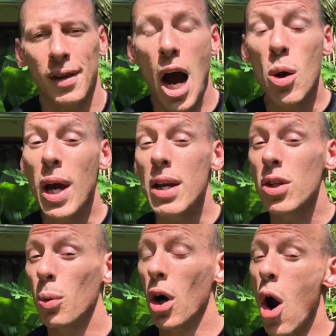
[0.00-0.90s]
Okay,
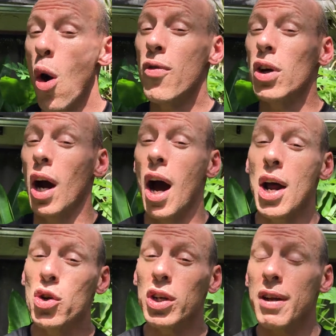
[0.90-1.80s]
so we're over
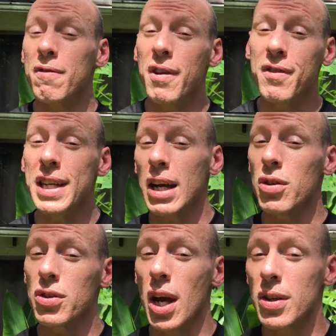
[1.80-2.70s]
150
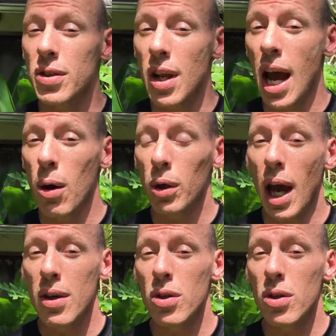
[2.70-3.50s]
exercises now, okay?